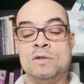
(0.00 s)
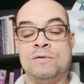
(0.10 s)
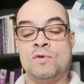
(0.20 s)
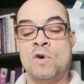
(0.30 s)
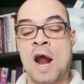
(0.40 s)

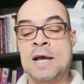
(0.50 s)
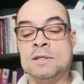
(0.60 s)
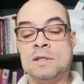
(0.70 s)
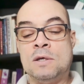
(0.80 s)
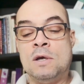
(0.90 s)
of
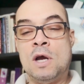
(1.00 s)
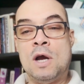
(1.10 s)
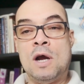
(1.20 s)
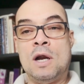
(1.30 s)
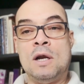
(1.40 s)
Christ.
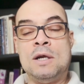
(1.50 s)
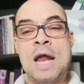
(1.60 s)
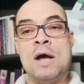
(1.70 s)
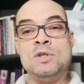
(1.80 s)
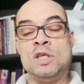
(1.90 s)

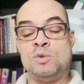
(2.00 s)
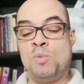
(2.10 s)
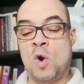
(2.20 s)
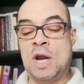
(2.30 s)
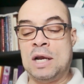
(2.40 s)
Now, this
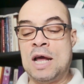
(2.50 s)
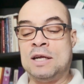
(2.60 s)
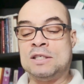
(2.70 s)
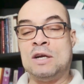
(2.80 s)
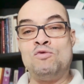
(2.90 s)
morning,
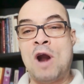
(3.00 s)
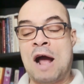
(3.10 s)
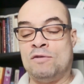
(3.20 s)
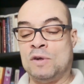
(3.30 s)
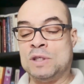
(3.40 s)
let us
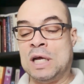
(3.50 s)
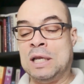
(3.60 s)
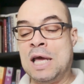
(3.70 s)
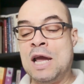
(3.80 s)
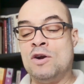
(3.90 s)
unravel the
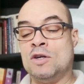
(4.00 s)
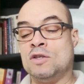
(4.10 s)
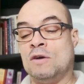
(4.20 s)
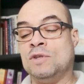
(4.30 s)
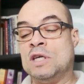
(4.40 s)

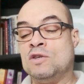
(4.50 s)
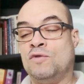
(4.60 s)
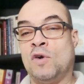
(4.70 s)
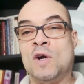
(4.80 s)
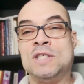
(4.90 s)
layers of this
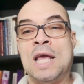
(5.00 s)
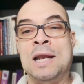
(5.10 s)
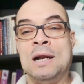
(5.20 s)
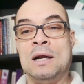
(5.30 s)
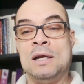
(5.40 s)
verse
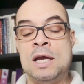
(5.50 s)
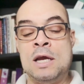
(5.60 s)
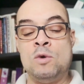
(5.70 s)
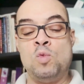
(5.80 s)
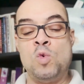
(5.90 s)
and
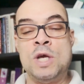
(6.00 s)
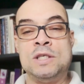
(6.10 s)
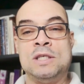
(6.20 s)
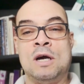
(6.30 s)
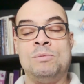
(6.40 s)
glean
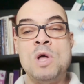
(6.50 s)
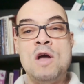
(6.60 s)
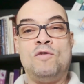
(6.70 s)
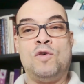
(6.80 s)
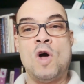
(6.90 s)
wisdom
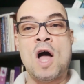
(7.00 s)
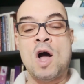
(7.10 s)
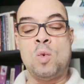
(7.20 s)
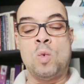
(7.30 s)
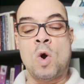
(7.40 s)
for
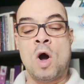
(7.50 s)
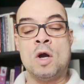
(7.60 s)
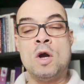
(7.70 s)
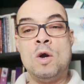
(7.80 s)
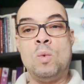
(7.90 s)
our
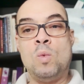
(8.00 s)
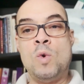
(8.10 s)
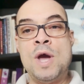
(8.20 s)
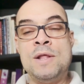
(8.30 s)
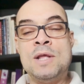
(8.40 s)
walk
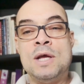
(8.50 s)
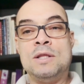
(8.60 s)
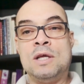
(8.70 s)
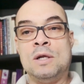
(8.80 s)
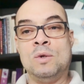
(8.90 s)
with
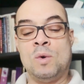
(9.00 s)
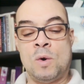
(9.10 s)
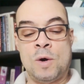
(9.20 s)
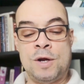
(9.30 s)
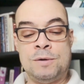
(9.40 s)
the
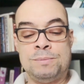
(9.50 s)
Lord.